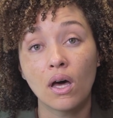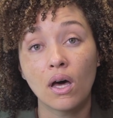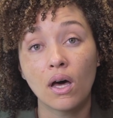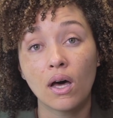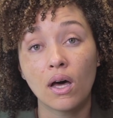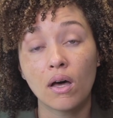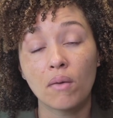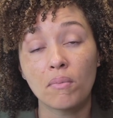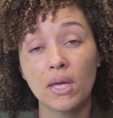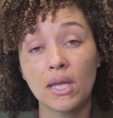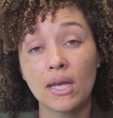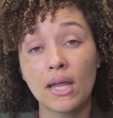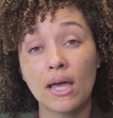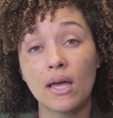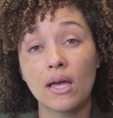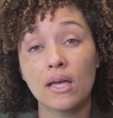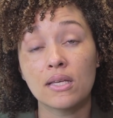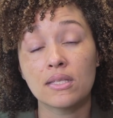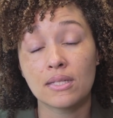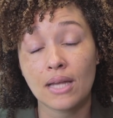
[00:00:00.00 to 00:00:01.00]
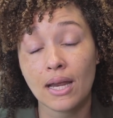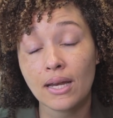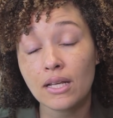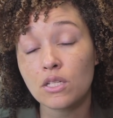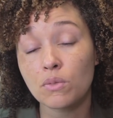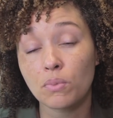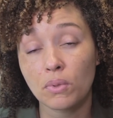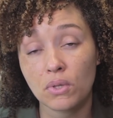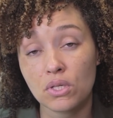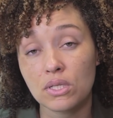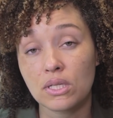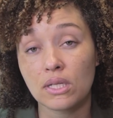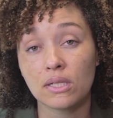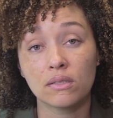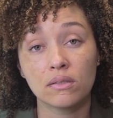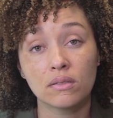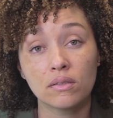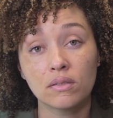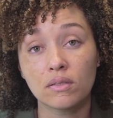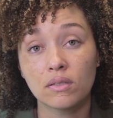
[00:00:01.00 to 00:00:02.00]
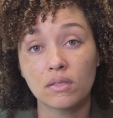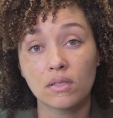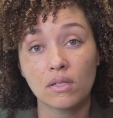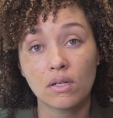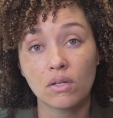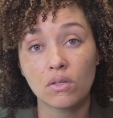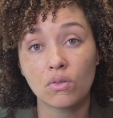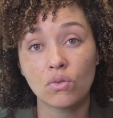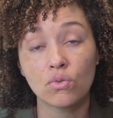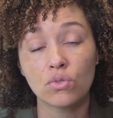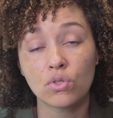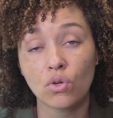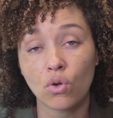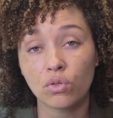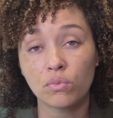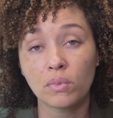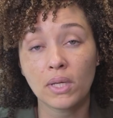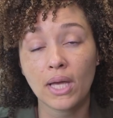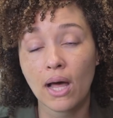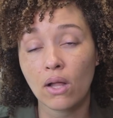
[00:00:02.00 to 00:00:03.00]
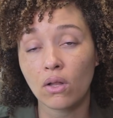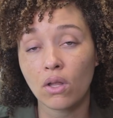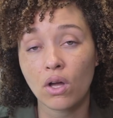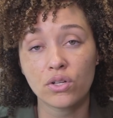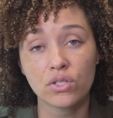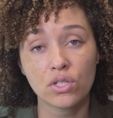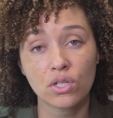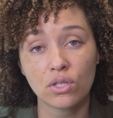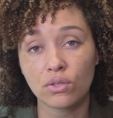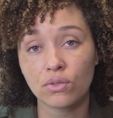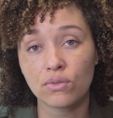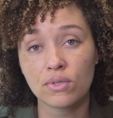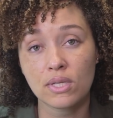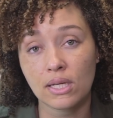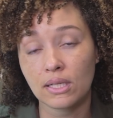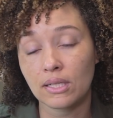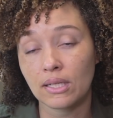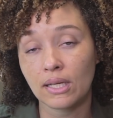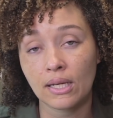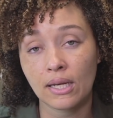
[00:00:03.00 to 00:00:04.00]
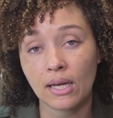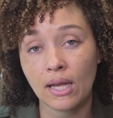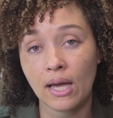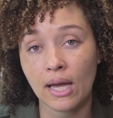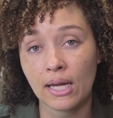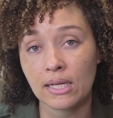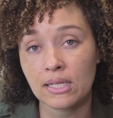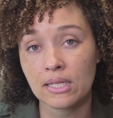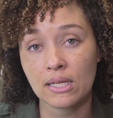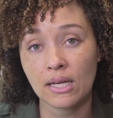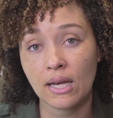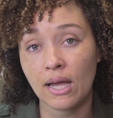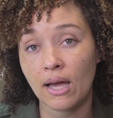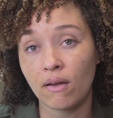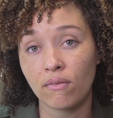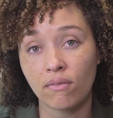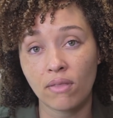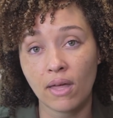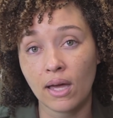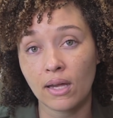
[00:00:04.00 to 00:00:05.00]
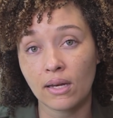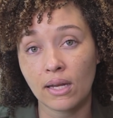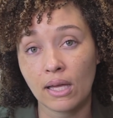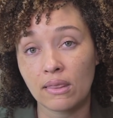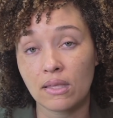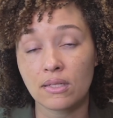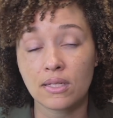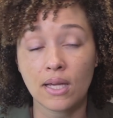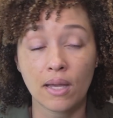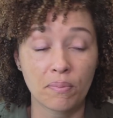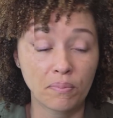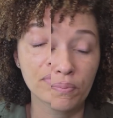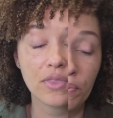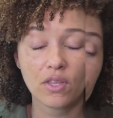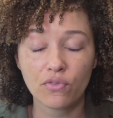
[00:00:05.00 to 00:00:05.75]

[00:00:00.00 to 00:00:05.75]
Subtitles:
an aesthetics person who told me how long to use it, and I didn't have that at the time.